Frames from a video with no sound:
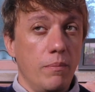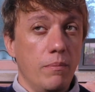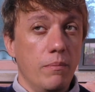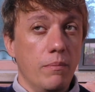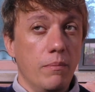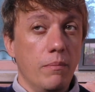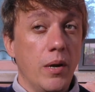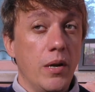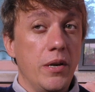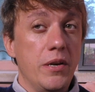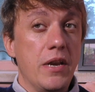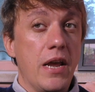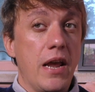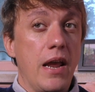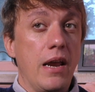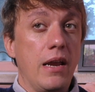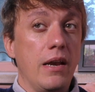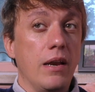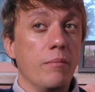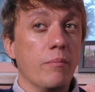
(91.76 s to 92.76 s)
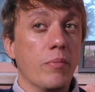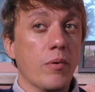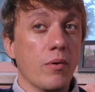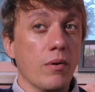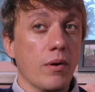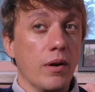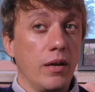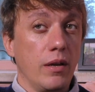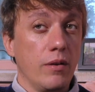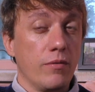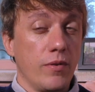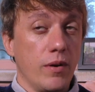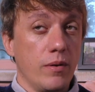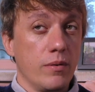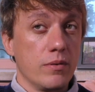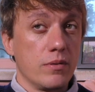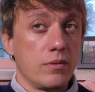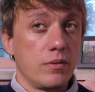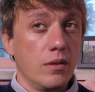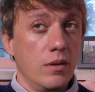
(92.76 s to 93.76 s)
mundane and boring if I
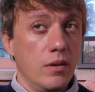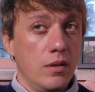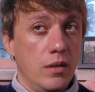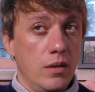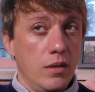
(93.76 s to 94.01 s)
was